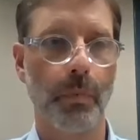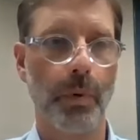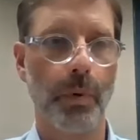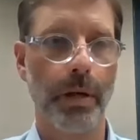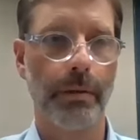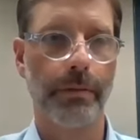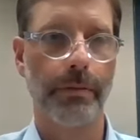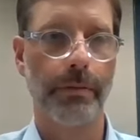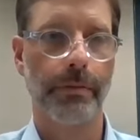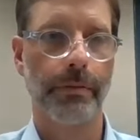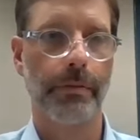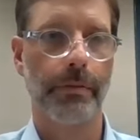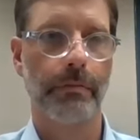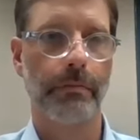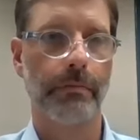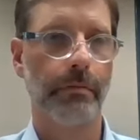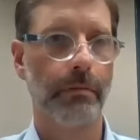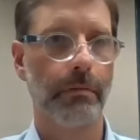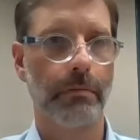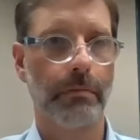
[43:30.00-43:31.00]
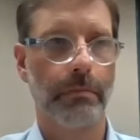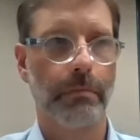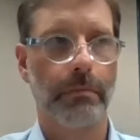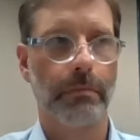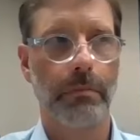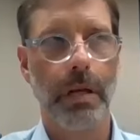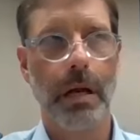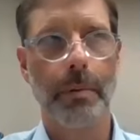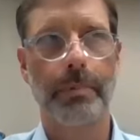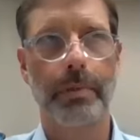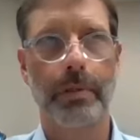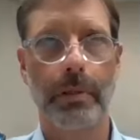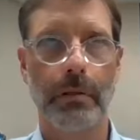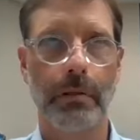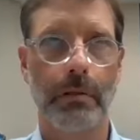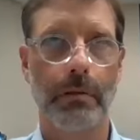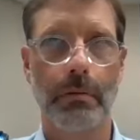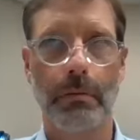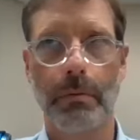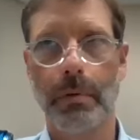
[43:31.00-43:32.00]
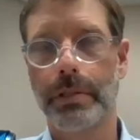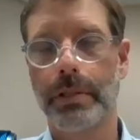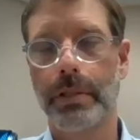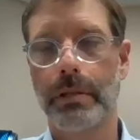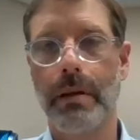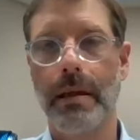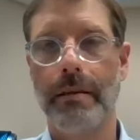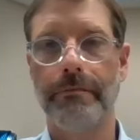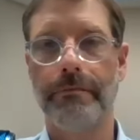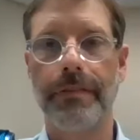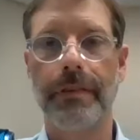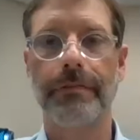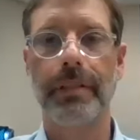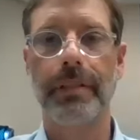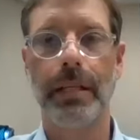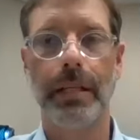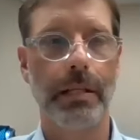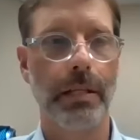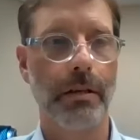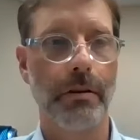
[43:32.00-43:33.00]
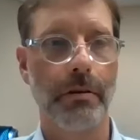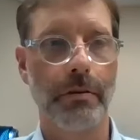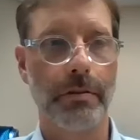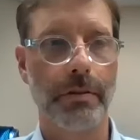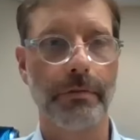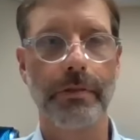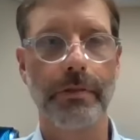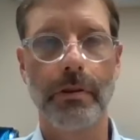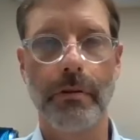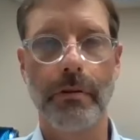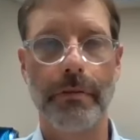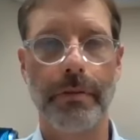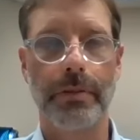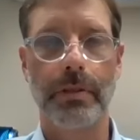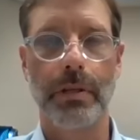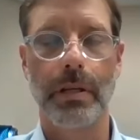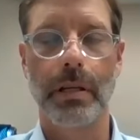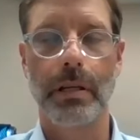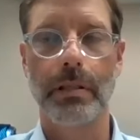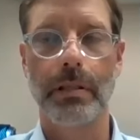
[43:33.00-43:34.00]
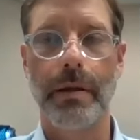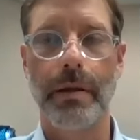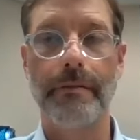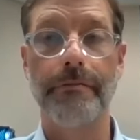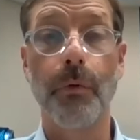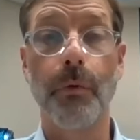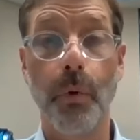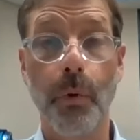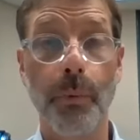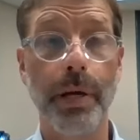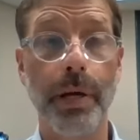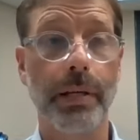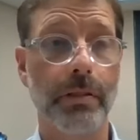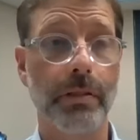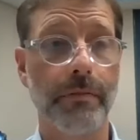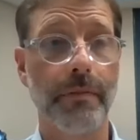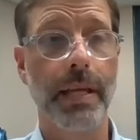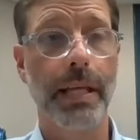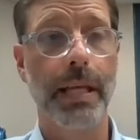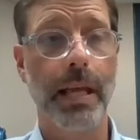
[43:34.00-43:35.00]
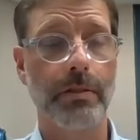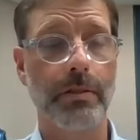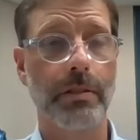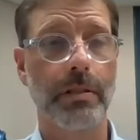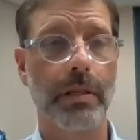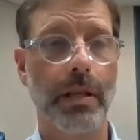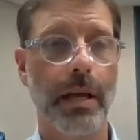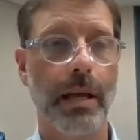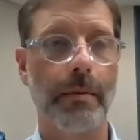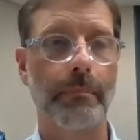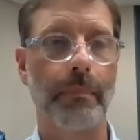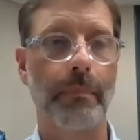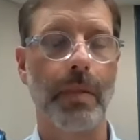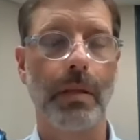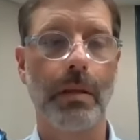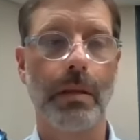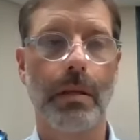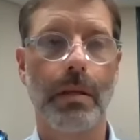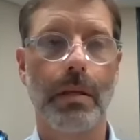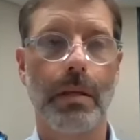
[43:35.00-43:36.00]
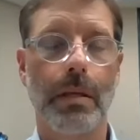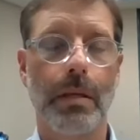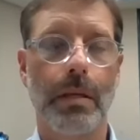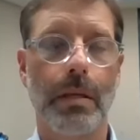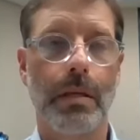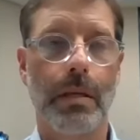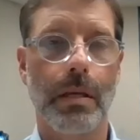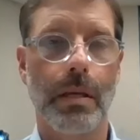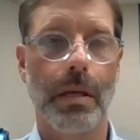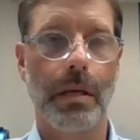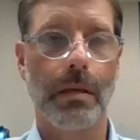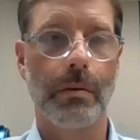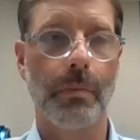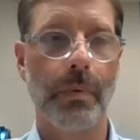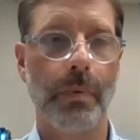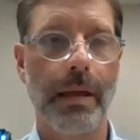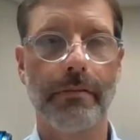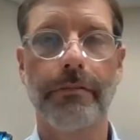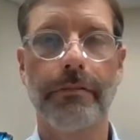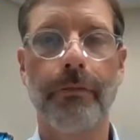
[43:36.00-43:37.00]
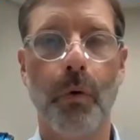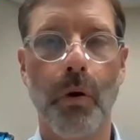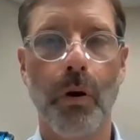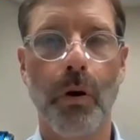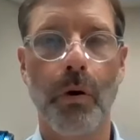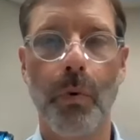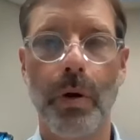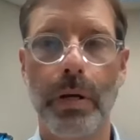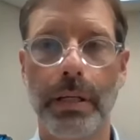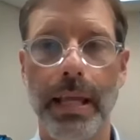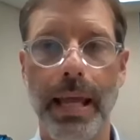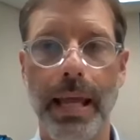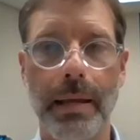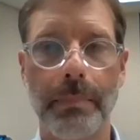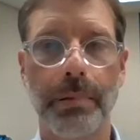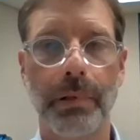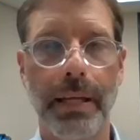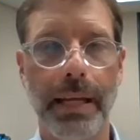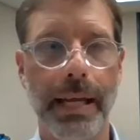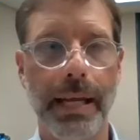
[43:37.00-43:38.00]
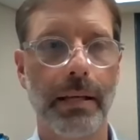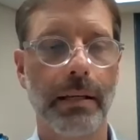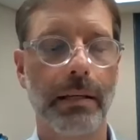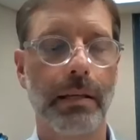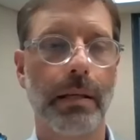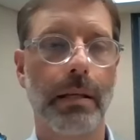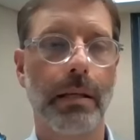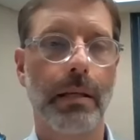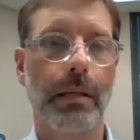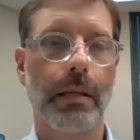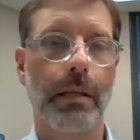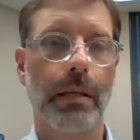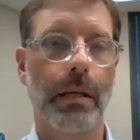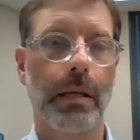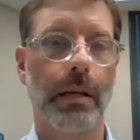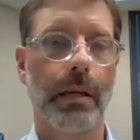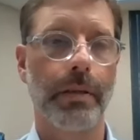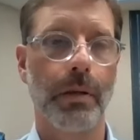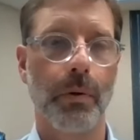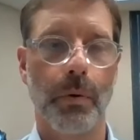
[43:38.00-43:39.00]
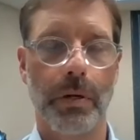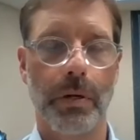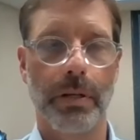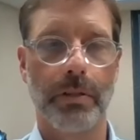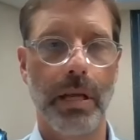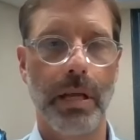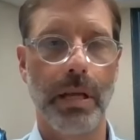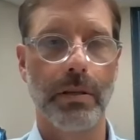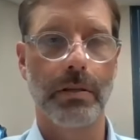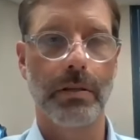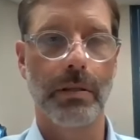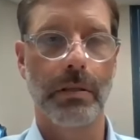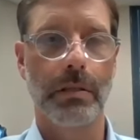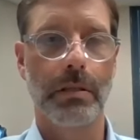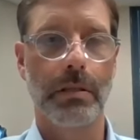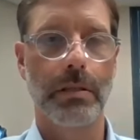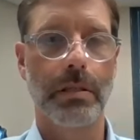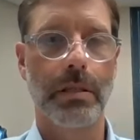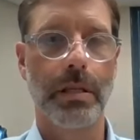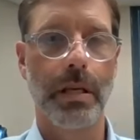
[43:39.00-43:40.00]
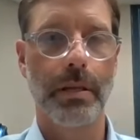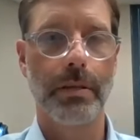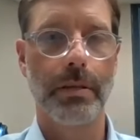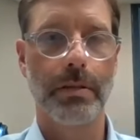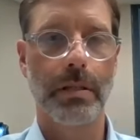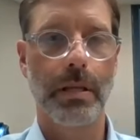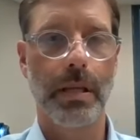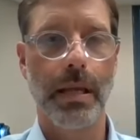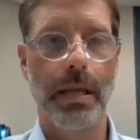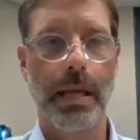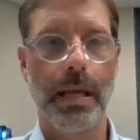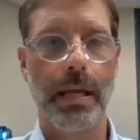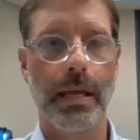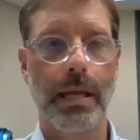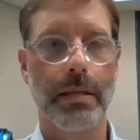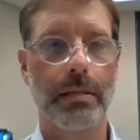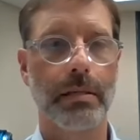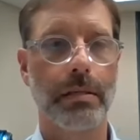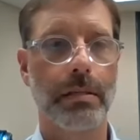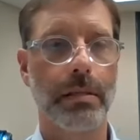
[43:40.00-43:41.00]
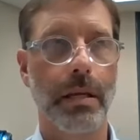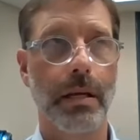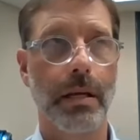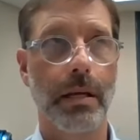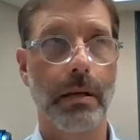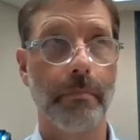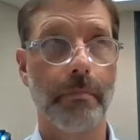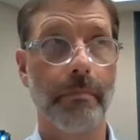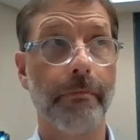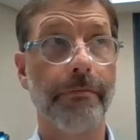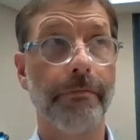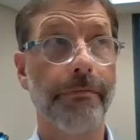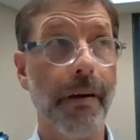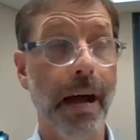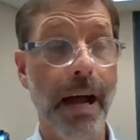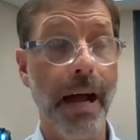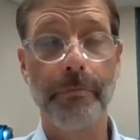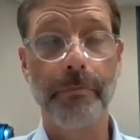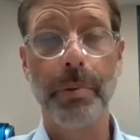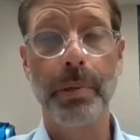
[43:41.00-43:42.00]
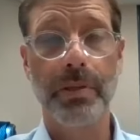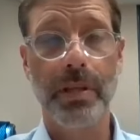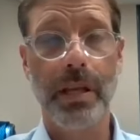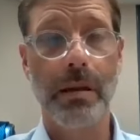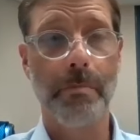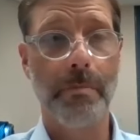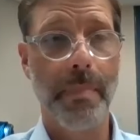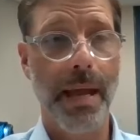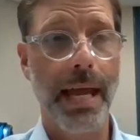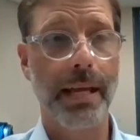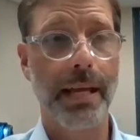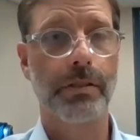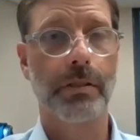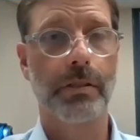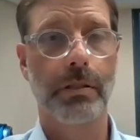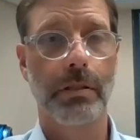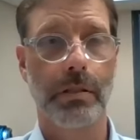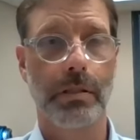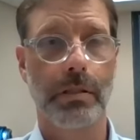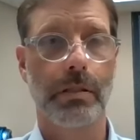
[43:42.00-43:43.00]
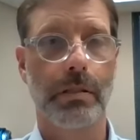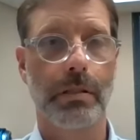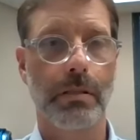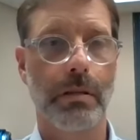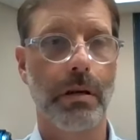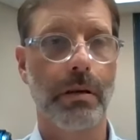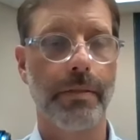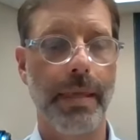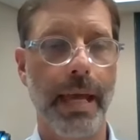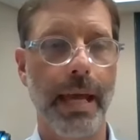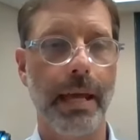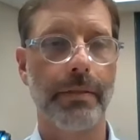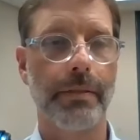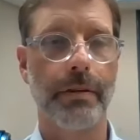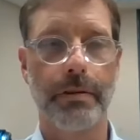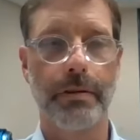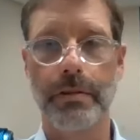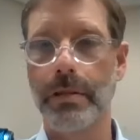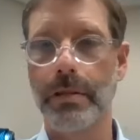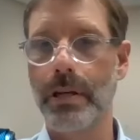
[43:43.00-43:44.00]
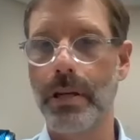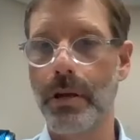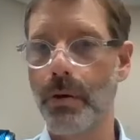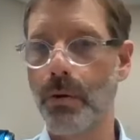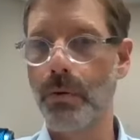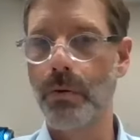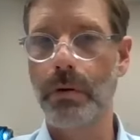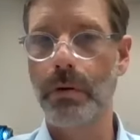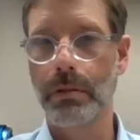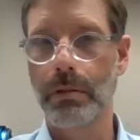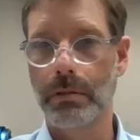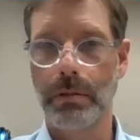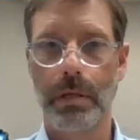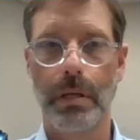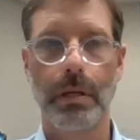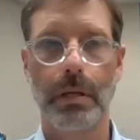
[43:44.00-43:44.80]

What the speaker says: with up to, once you have 15 years of service in, you have 4 weeks of vacation time. We have a 401k plan. The organization does a 5% match on that. There's no